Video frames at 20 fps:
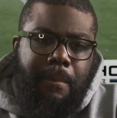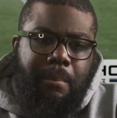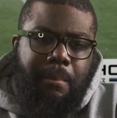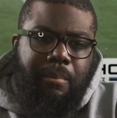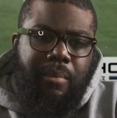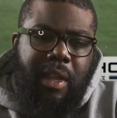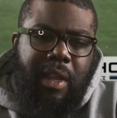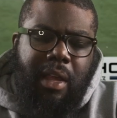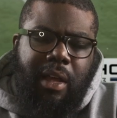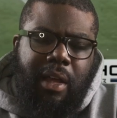
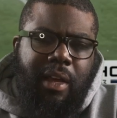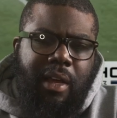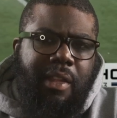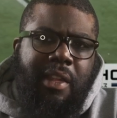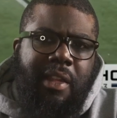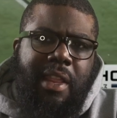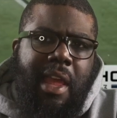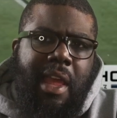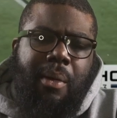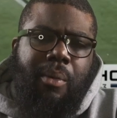other than
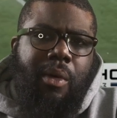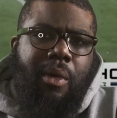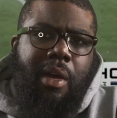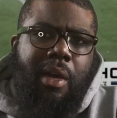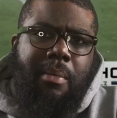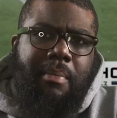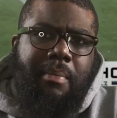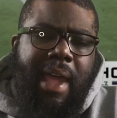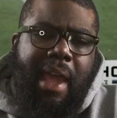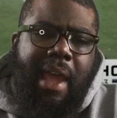that one
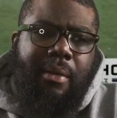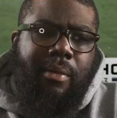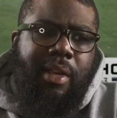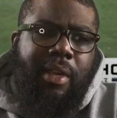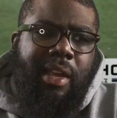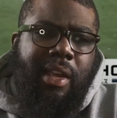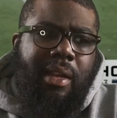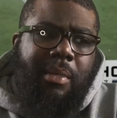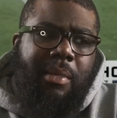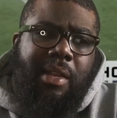bad read,
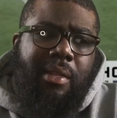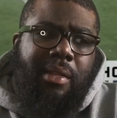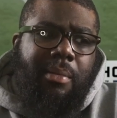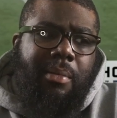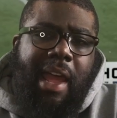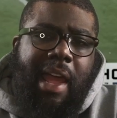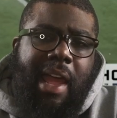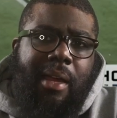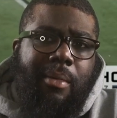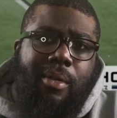I mean, the
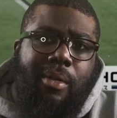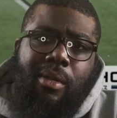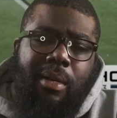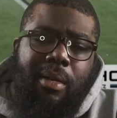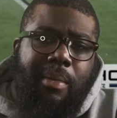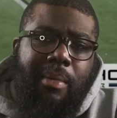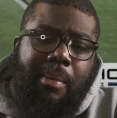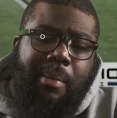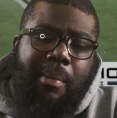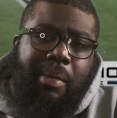backup
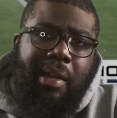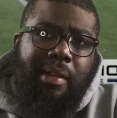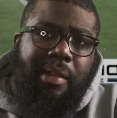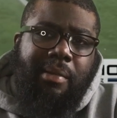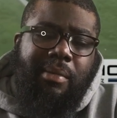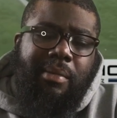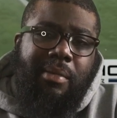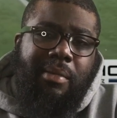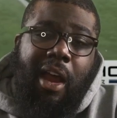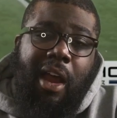quarterback played
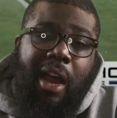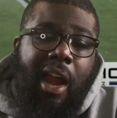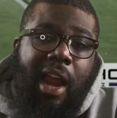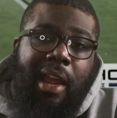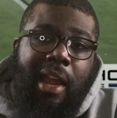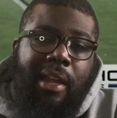all right.